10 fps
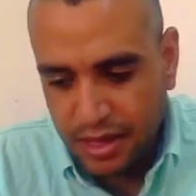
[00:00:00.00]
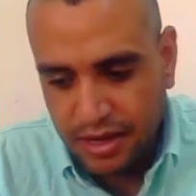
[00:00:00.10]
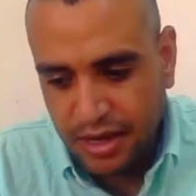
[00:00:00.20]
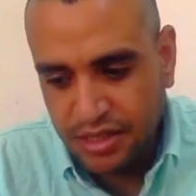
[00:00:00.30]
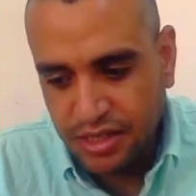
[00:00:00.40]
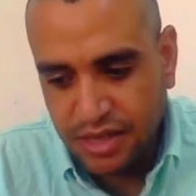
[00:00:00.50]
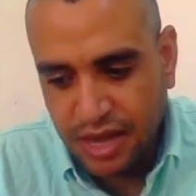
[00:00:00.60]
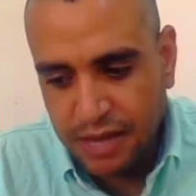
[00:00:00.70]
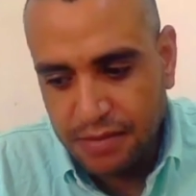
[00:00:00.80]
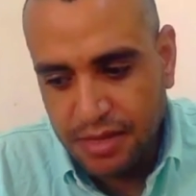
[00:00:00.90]
crazy
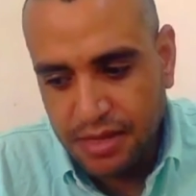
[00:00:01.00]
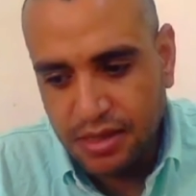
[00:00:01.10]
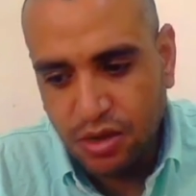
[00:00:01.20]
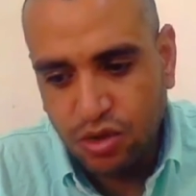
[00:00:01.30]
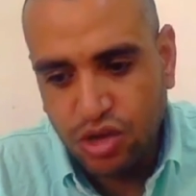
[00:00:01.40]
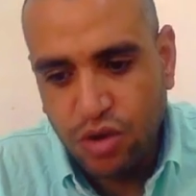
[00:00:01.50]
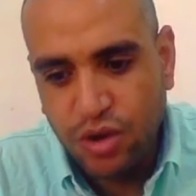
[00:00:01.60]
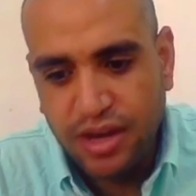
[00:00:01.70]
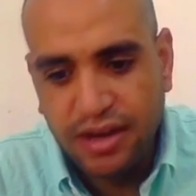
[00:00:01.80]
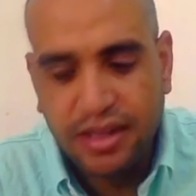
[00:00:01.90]
time. And also
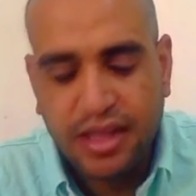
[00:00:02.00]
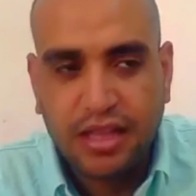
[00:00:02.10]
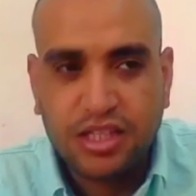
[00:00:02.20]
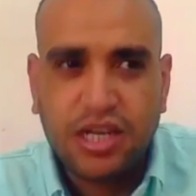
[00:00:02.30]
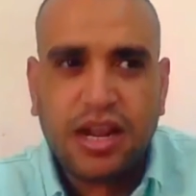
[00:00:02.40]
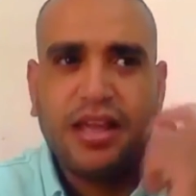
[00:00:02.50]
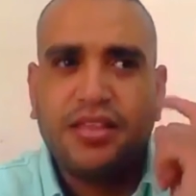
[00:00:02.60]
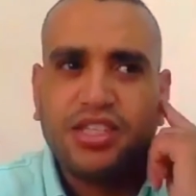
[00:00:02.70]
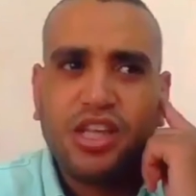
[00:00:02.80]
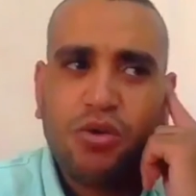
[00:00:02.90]
here in Algeria
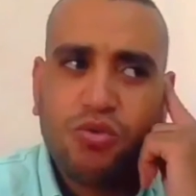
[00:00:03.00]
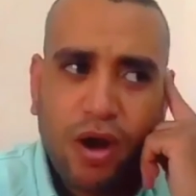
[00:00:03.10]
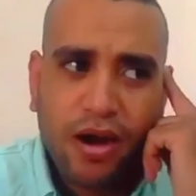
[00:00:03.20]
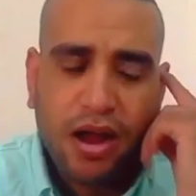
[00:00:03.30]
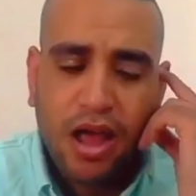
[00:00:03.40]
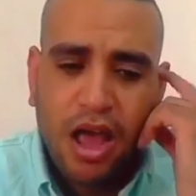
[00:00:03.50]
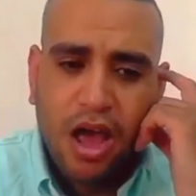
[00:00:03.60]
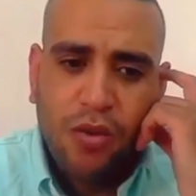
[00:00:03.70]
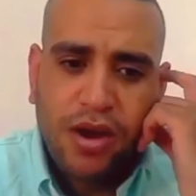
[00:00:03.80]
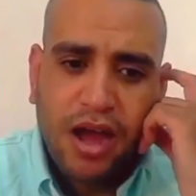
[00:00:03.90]
in the south, where
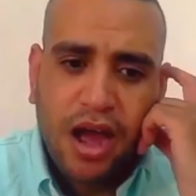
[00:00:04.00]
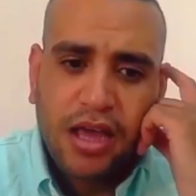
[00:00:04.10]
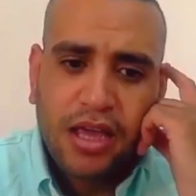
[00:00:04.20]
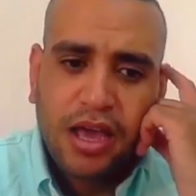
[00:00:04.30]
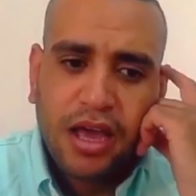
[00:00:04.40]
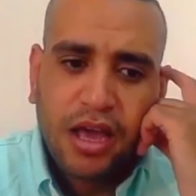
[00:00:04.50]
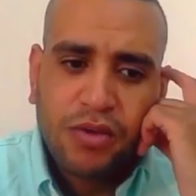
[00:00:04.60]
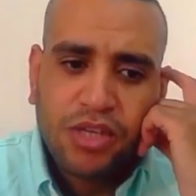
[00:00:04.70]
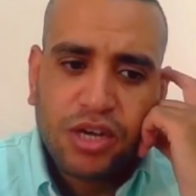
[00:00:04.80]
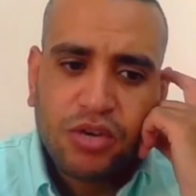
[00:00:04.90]
when I
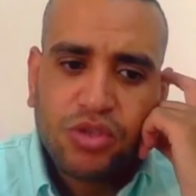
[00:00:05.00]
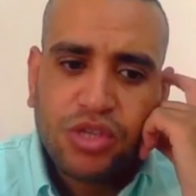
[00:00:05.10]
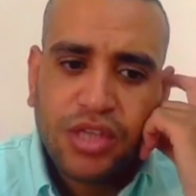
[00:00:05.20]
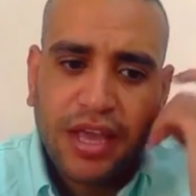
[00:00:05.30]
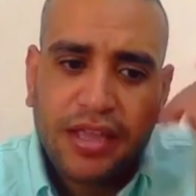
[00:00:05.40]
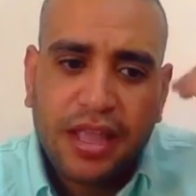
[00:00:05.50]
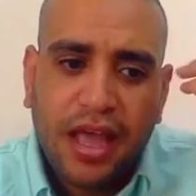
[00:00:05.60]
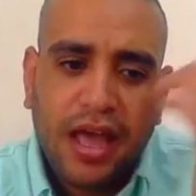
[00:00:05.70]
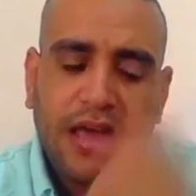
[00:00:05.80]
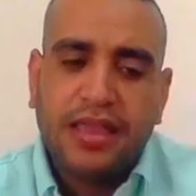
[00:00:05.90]
was recruited in
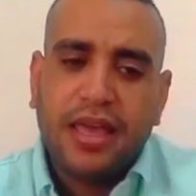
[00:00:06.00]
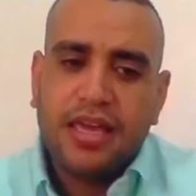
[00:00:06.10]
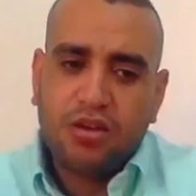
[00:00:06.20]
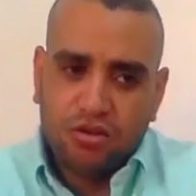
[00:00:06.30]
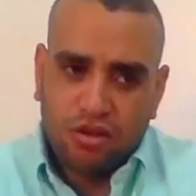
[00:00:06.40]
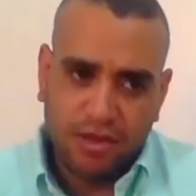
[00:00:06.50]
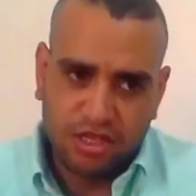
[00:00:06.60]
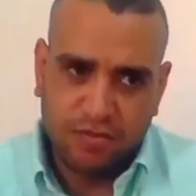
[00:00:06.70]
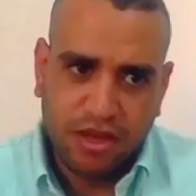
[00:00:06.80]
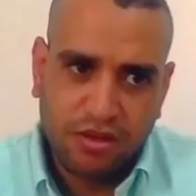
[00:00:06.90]
the École
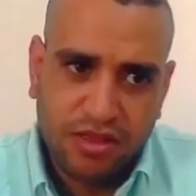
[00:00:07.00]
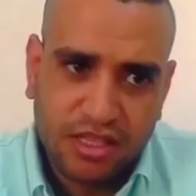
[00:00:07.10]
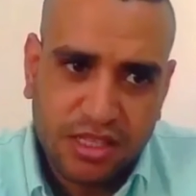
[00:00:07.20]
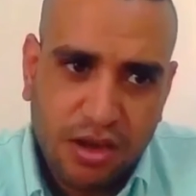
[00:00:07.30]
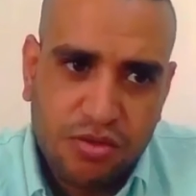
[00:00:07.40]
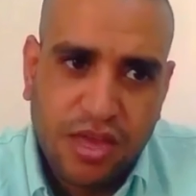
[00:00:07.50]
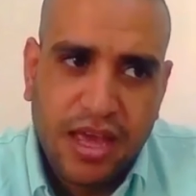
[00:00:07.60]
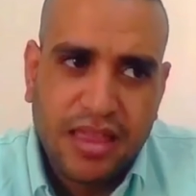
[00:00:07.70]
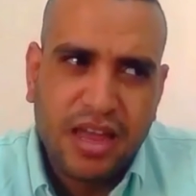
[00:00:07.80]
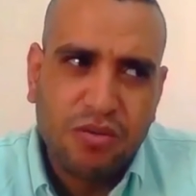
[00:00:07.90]
Normale Supérieure in the south,
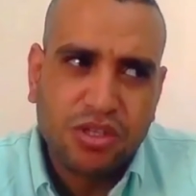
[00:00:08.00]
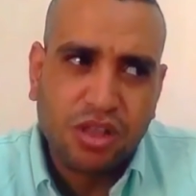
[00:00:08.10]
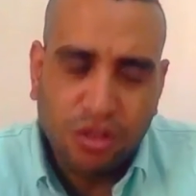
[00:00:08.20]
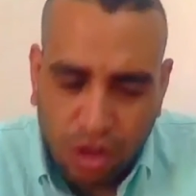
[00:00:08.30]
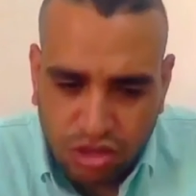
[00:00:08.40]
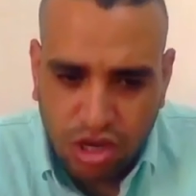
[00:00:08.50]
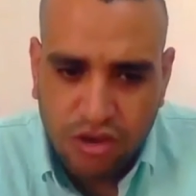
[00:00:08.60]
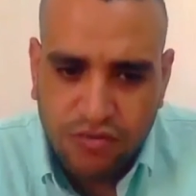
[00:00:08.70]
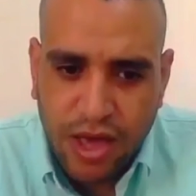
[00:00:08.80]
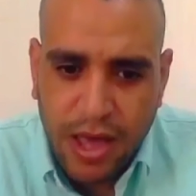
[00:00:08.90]
and there was a lot
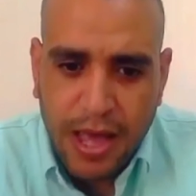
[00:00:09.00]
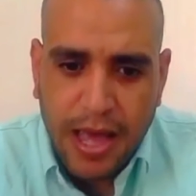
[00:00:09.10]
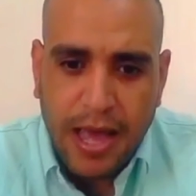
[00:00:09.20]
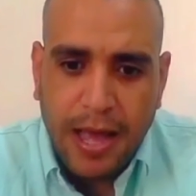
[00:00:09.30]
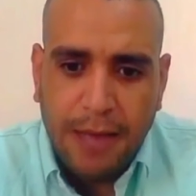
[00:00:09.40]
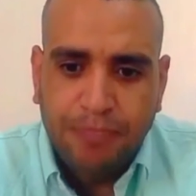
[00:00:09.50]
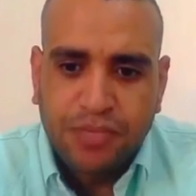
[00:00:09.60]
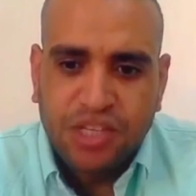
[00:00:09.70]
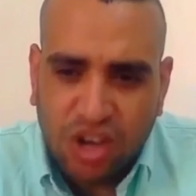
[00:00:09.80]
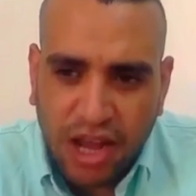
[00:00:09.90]
of
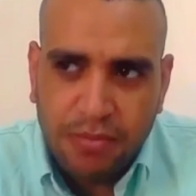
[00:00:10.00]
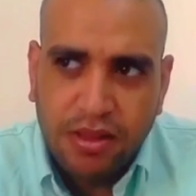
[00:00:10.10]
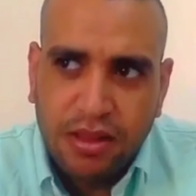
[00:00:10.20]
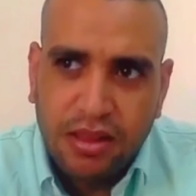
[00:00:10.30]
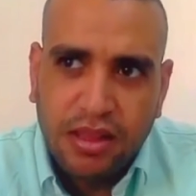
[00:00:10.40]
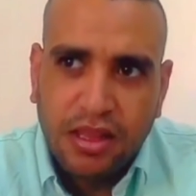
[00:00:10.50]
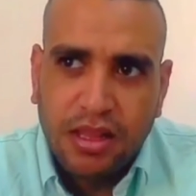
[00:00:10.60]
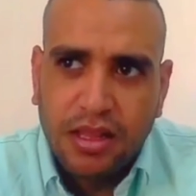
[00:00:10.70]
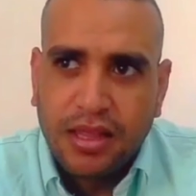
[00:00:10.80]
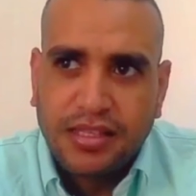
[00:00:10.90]
tribal,
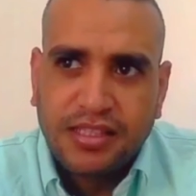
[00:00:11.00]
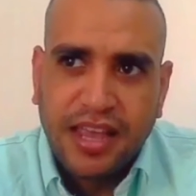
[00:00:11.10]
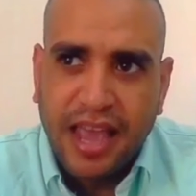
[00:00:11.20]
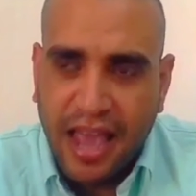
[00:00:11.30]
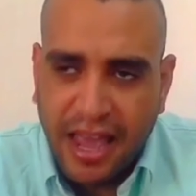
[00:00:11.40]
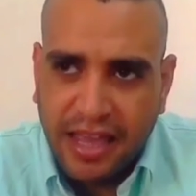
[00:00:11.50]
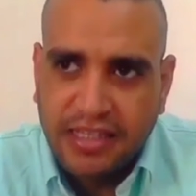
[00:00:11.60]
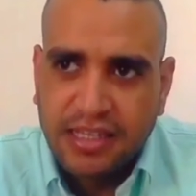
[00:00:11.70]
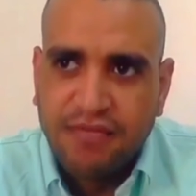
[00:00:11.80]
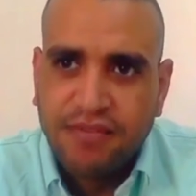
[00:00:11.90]
let's say,
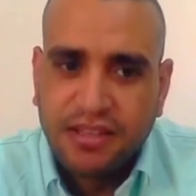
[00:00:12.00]
hate and